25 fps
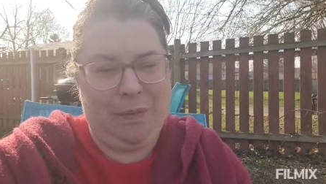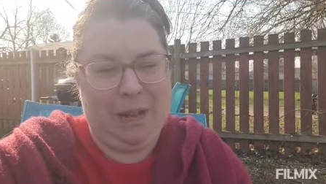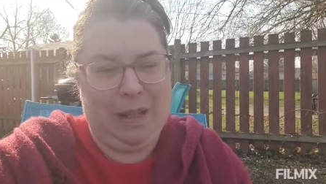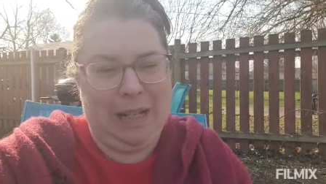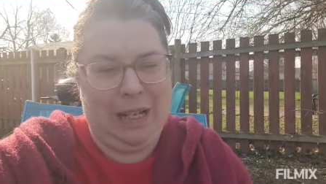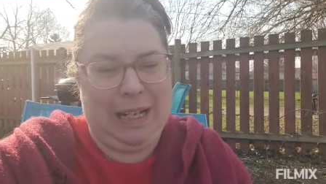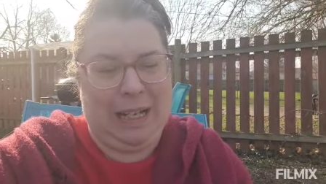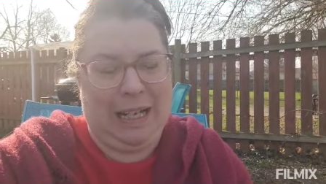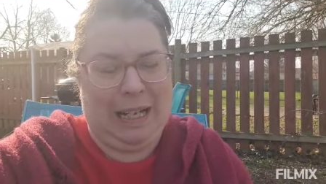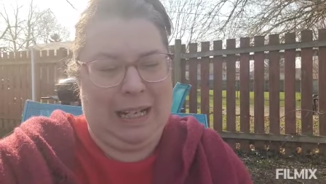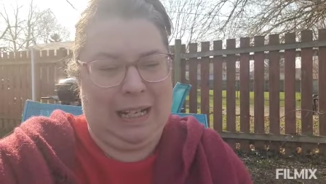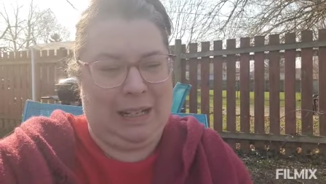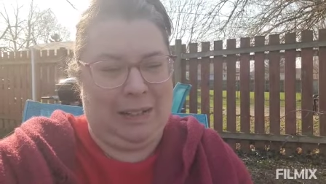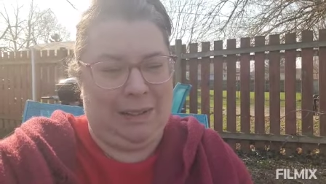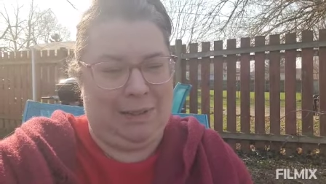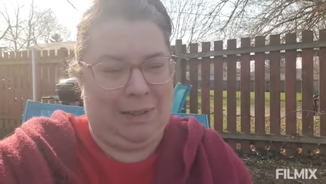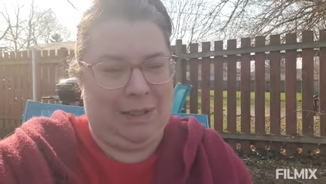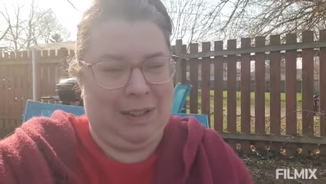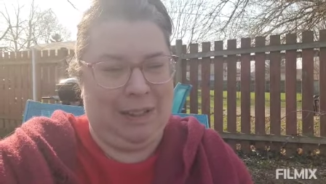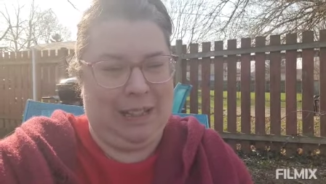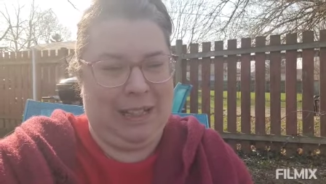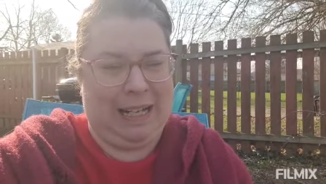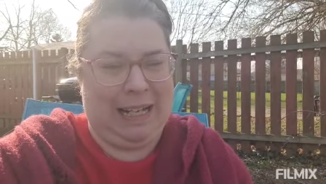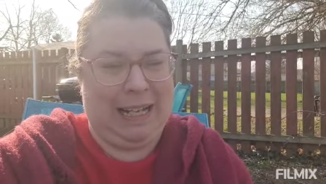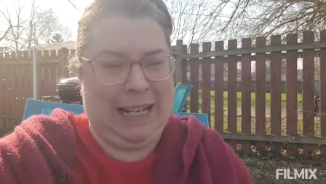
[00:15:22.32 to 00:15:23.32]

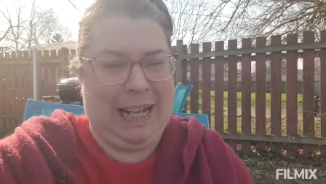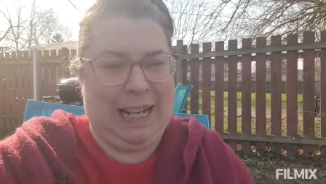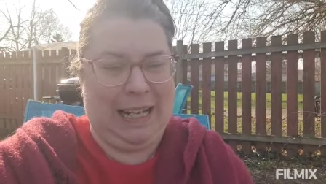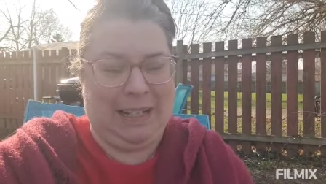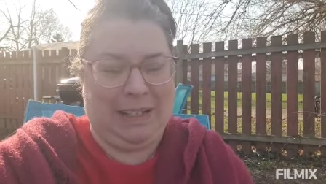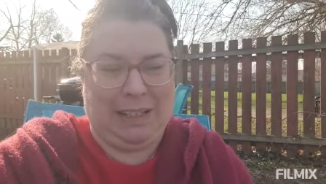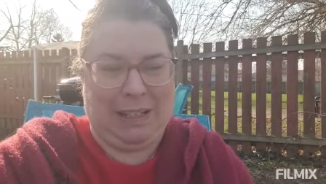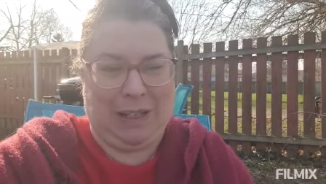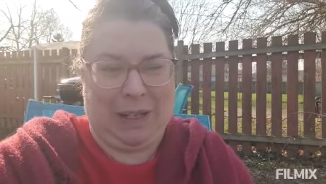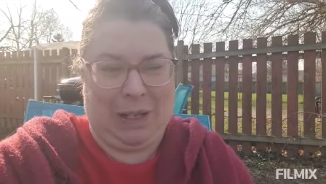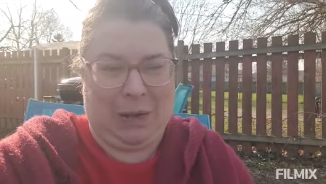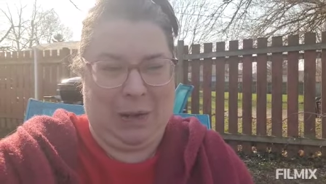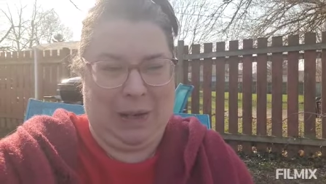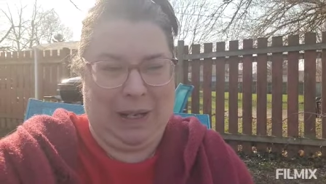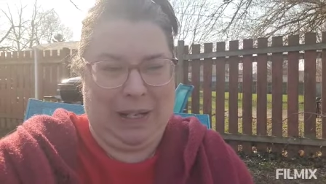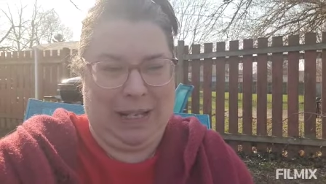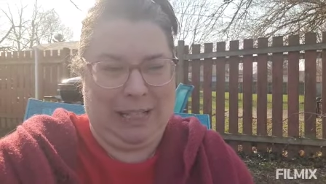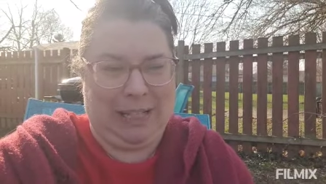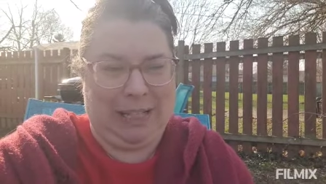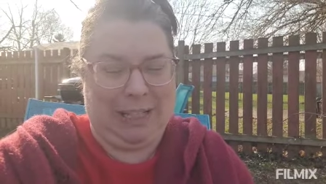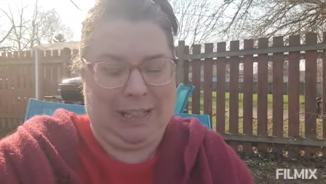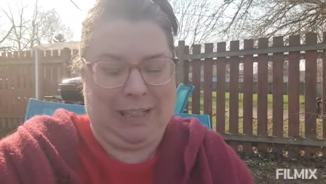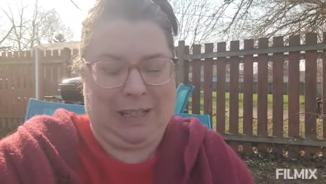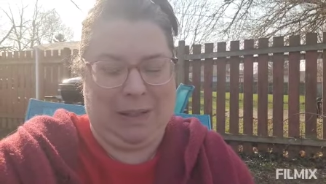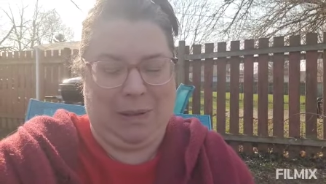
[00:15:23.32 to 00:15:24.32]
um, yeah, so it
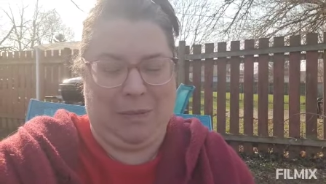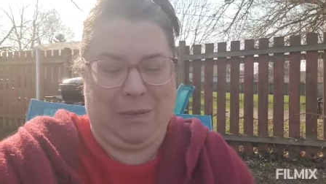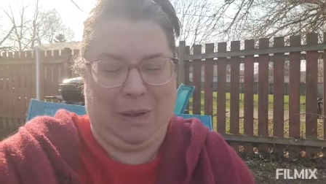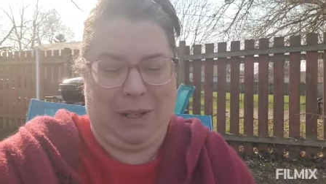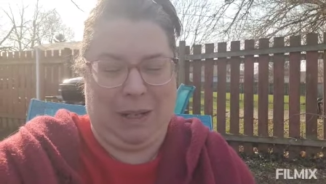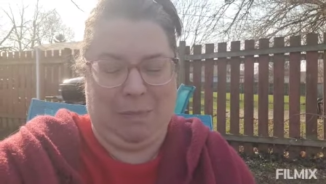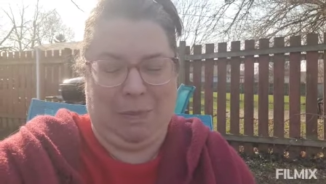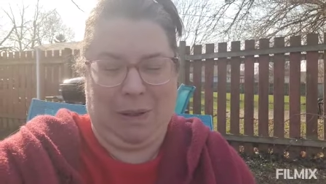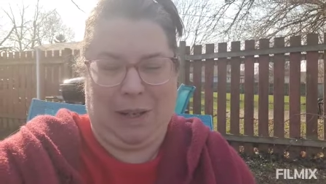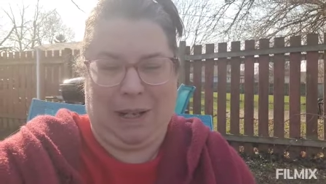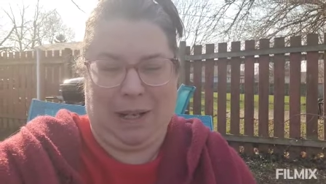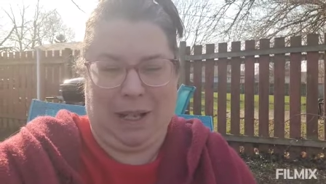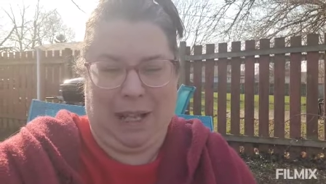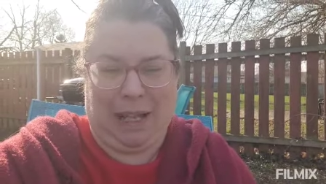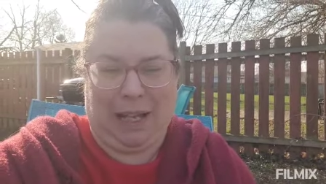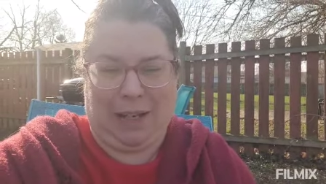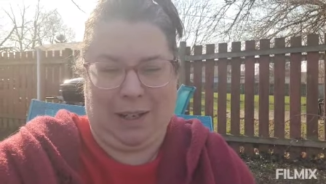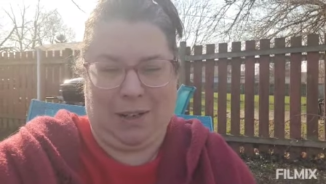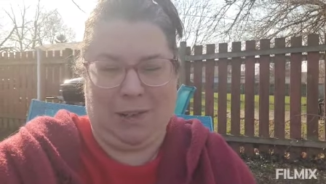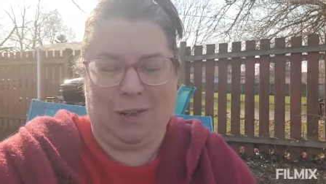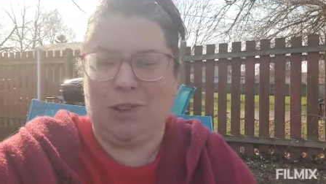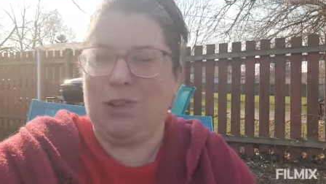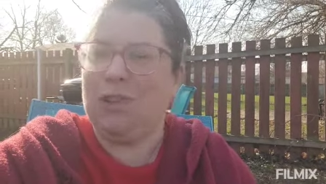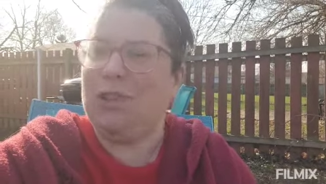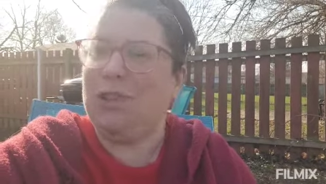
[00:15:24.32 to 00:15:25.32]
just, it would have been
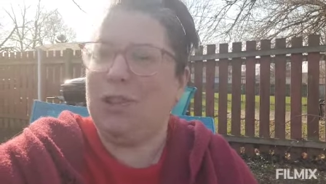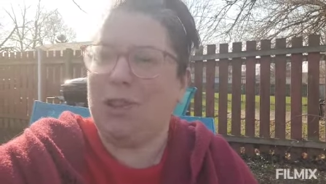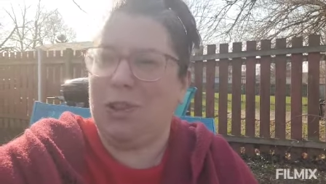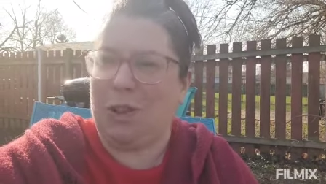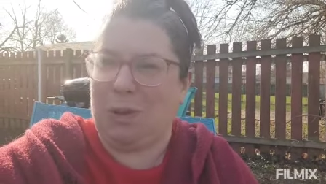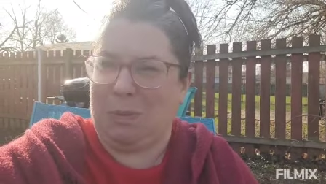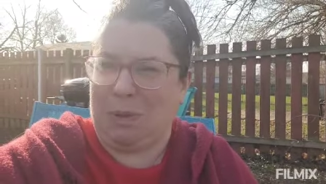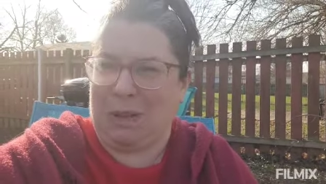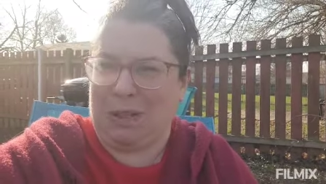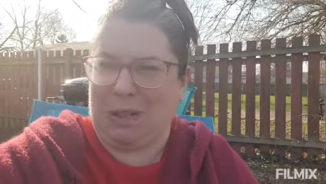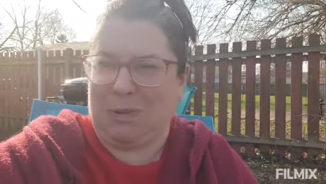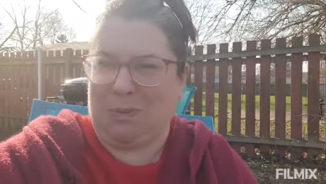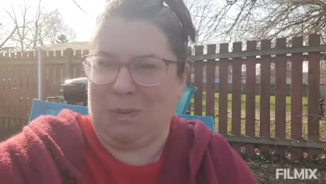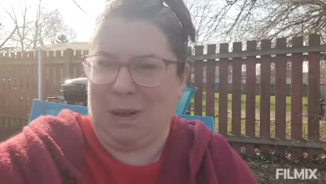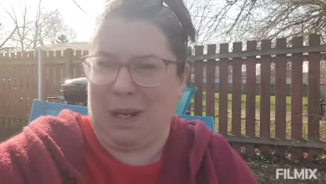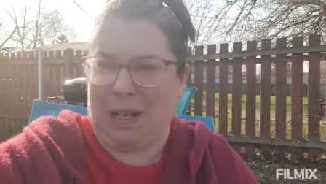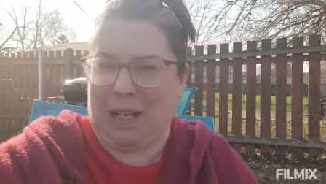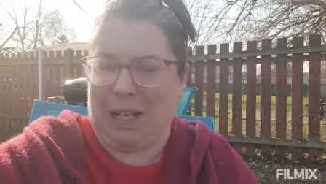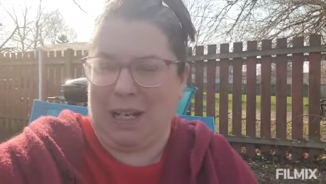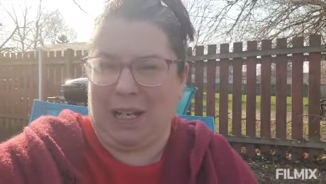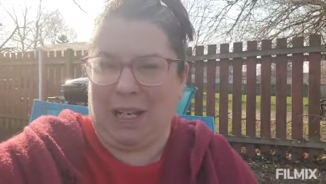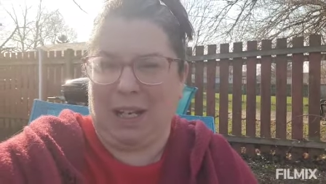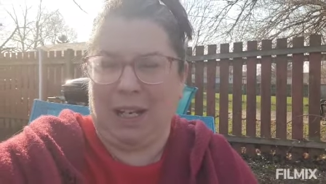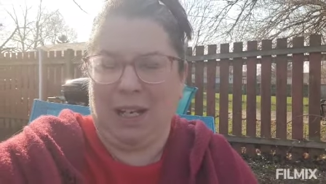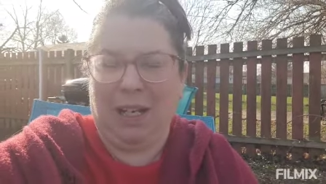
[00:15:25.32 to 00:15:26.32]
like too much
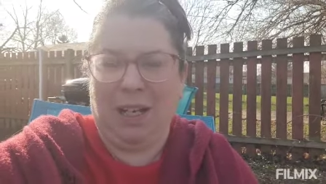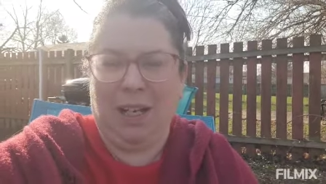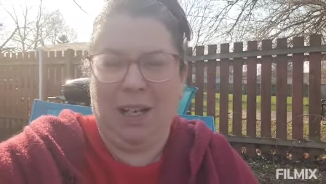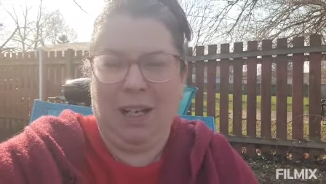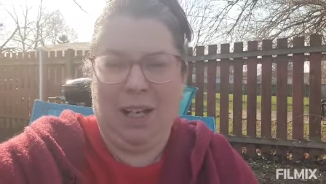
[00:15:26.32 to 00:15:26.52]
money